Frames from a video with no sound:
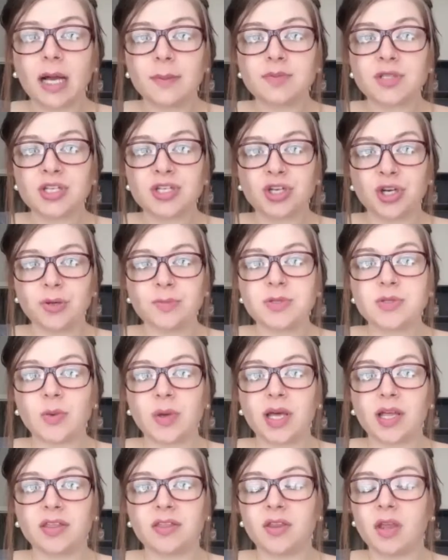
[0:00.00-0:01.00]
to terms
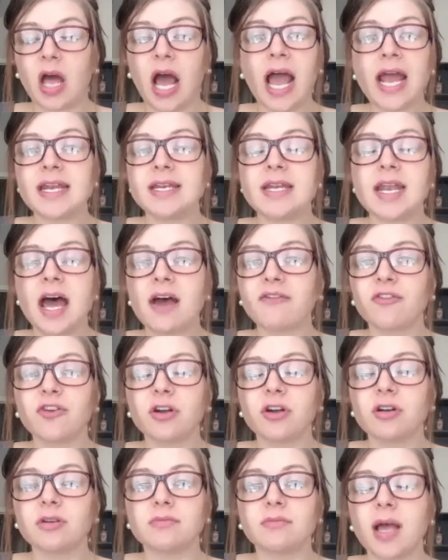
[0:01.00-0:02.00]
with. Yeah, I
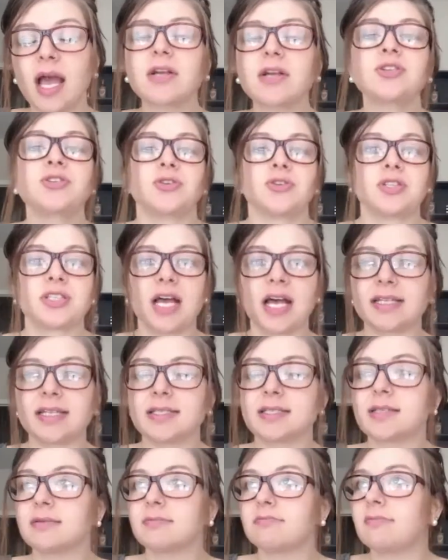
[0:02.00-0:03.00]
never
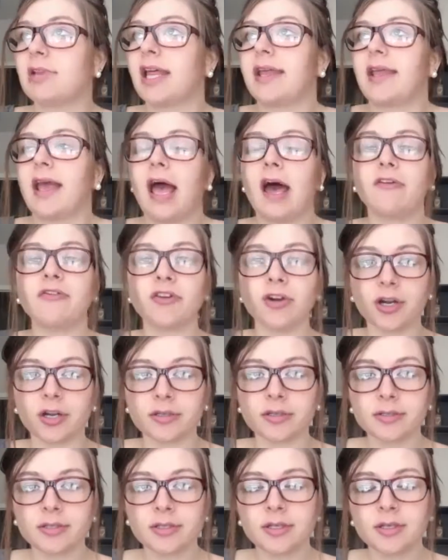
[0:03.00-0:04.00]
exercised
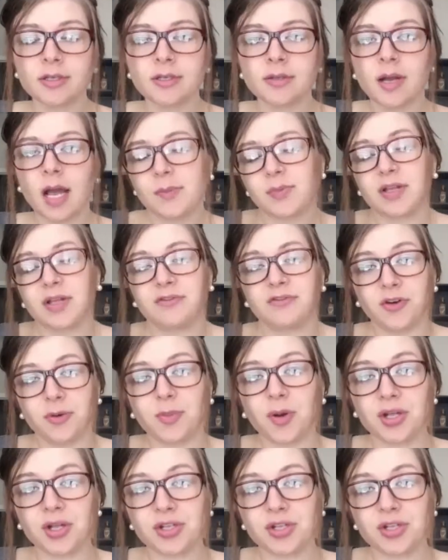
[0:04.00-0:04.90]
ever. I played football